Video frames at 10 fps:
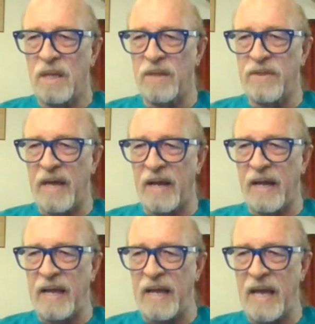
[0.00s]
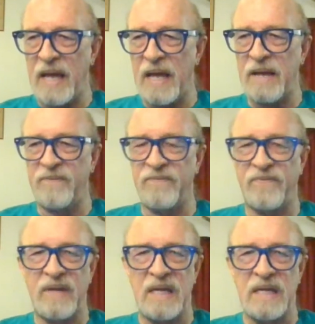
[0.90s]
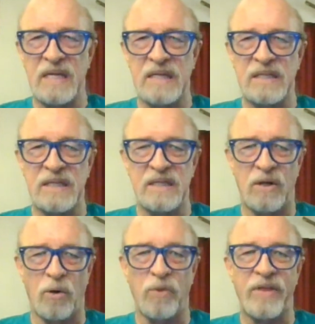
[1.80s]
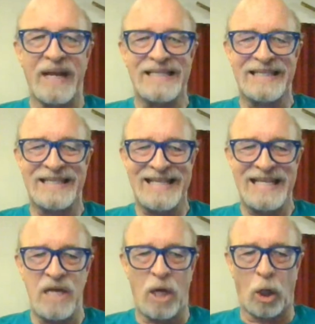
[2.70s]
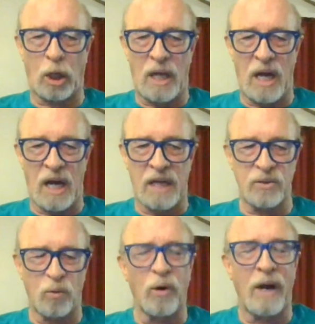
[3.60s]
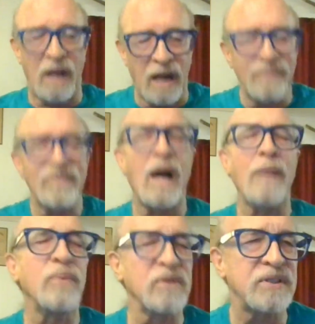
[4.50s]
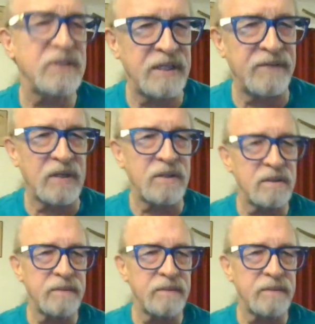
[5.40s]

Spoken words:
that I have is, or that I see a lot, or I perceive it,